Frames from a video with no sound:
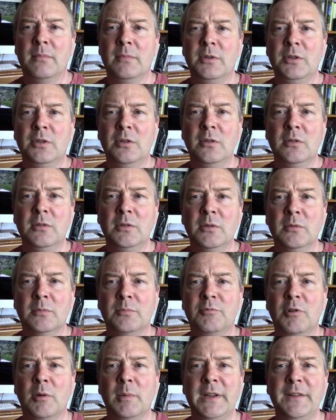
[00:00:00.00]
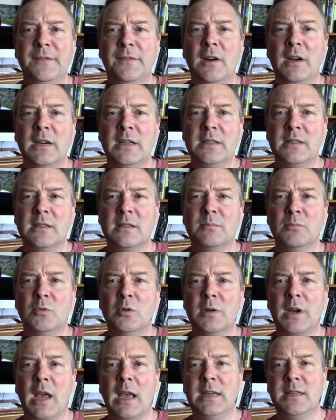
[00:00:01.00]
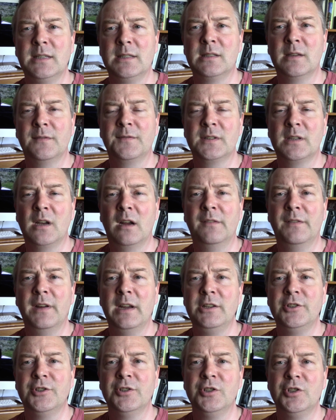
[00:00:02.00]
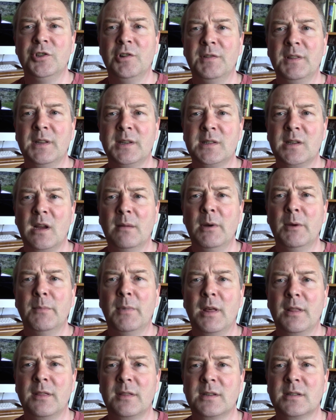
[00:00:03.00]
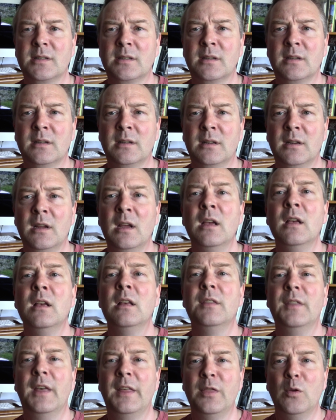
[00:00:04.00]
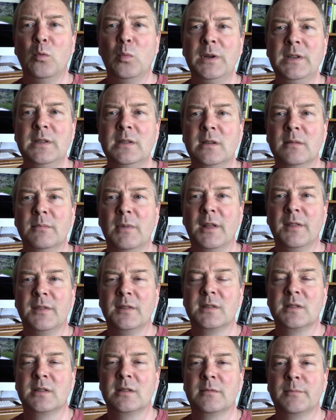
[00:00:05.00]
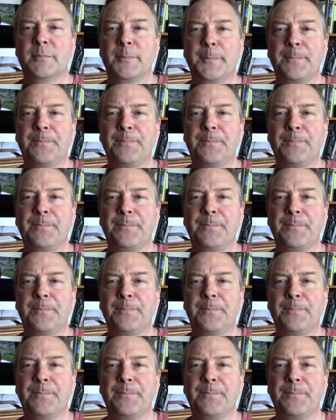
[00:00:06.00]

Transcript: you'll probably find more cases of starvation during the summer months than the winter months.